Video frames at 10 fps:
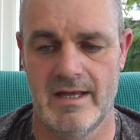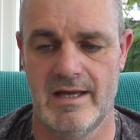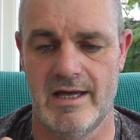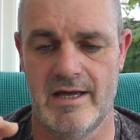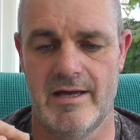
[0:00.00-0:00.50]

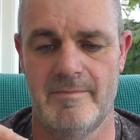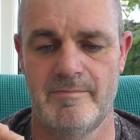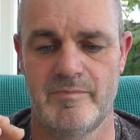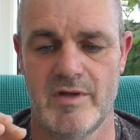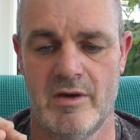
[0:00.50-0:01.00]
I
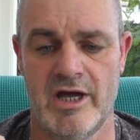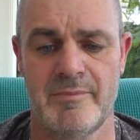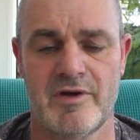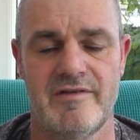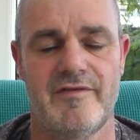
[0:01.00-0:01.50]

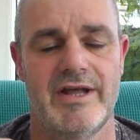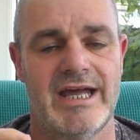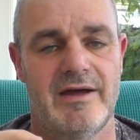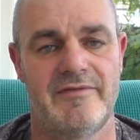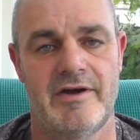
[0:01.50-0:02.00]
am going to find
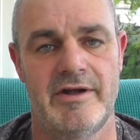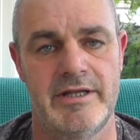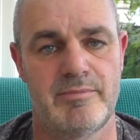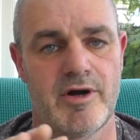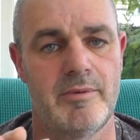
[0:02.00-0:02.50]
out if there are any
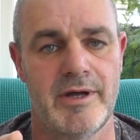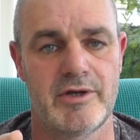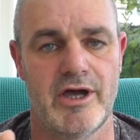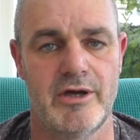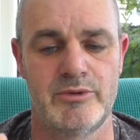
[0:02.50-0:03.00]
promo
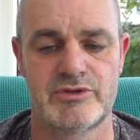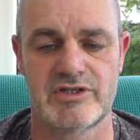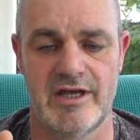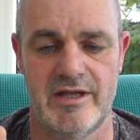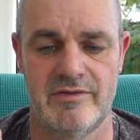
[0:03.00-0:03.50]
codes,
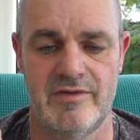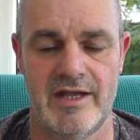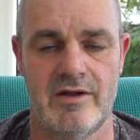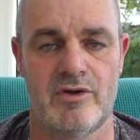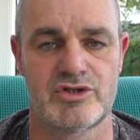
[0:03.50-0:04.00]
and
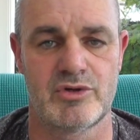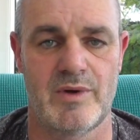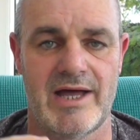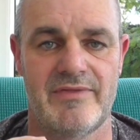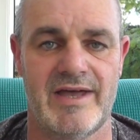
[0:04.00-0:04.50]
then I
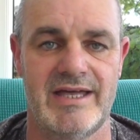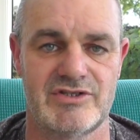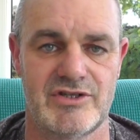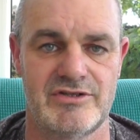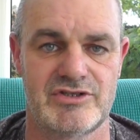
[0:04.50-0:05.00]
shall add that
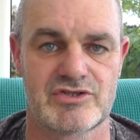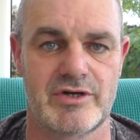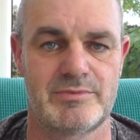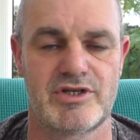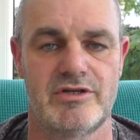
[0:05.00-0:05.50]
into the
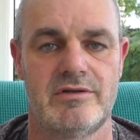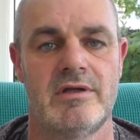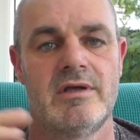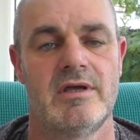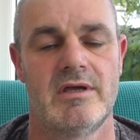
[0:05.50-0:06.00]
description
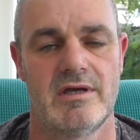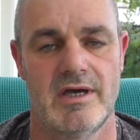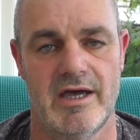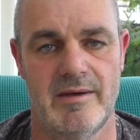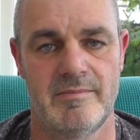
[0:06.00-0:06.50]

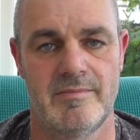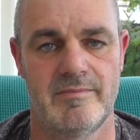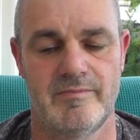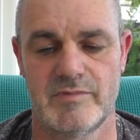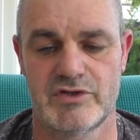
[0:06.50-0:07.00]

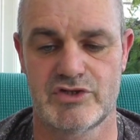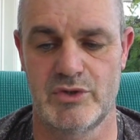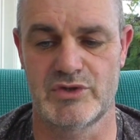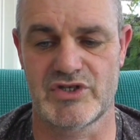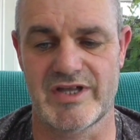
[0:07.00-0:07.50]
as
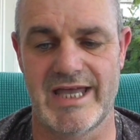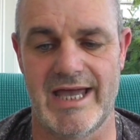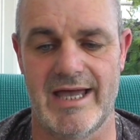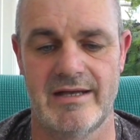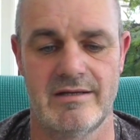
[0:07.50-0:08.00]
soon as I
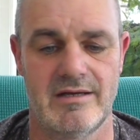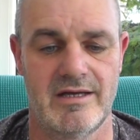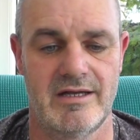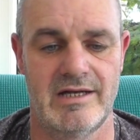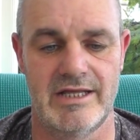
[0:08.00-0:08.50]
can,
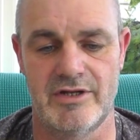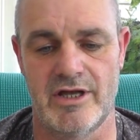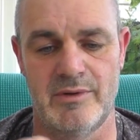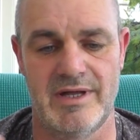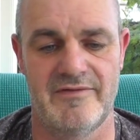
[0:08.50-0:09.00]
and let you
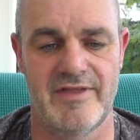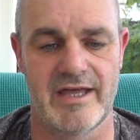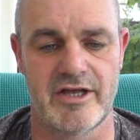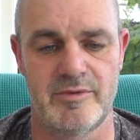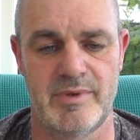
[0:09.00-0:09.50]
know if they're
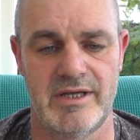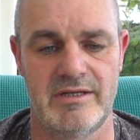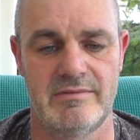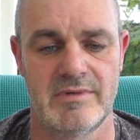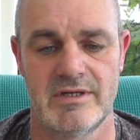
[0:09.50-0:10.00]
going to be